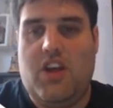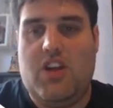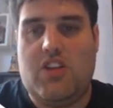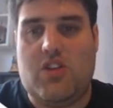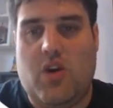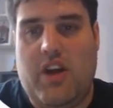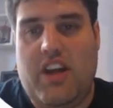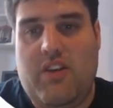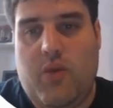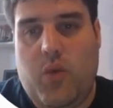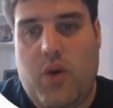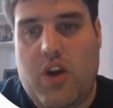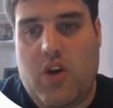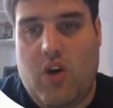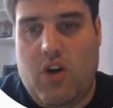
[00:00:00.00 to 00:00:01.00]
So if
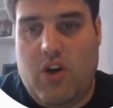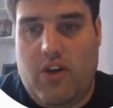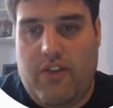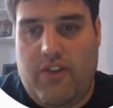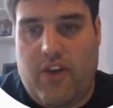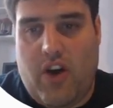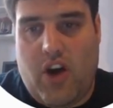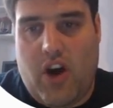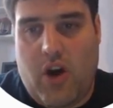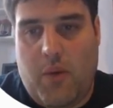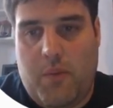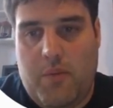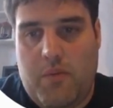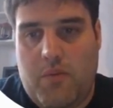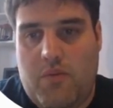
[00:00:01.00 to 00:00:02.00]
we go from,
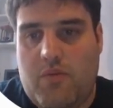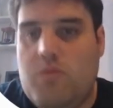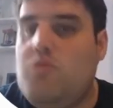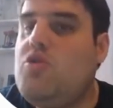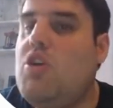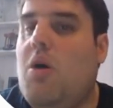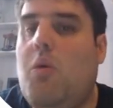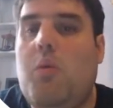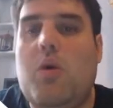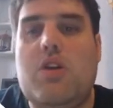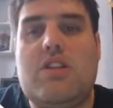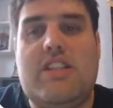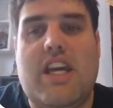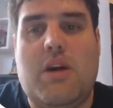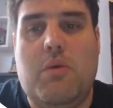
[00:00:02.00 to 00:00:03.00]
we'll
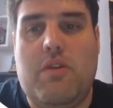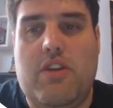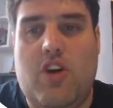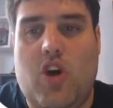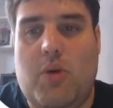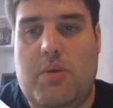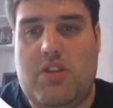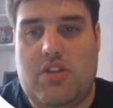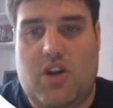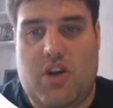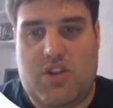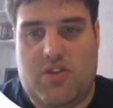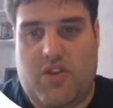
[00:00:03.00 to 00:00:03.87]
stick with the open source